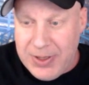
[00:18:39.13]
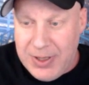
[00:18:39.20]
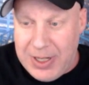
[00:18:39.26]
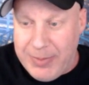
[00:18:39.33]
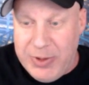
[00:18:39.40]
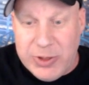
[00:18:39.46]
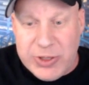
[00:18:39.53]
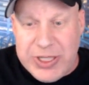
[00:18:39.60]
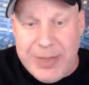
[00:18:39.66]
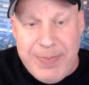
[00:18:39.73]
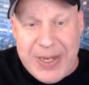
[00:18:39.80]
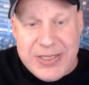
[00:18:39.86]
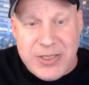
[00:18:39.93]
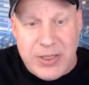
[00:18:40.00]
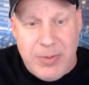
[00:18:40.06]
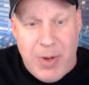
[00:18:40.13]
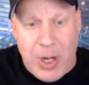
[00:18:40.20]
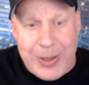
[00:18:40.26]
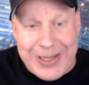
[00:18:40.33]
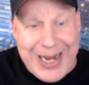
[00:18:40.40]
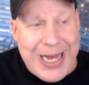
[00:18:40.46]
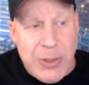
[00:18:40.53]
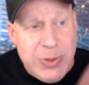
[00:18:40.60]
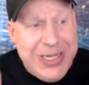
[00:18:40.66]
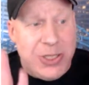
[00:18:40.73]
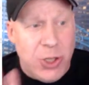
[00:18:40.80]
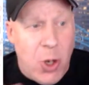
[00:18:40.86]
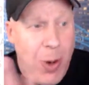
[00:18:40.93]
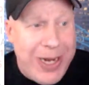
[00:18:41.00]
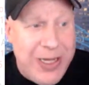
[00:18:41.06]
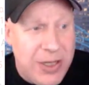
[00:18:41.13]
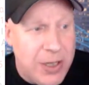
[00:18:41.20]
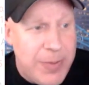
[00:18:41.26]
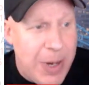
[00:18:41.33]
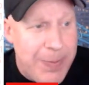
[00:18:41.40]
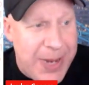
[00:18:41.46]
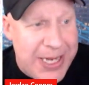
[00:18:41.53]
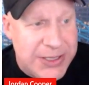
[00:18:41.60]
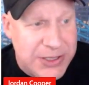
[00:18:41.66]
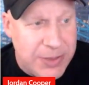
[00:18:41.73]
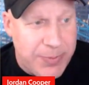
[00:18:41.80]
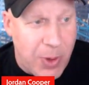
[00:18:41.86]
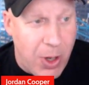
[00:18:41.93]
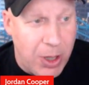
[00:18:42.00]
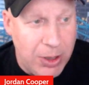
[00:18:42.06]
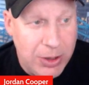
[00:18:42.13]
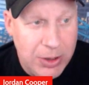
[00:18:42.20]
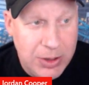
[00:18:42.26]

I'm using it based on the market. I don't need to know anything about basketball.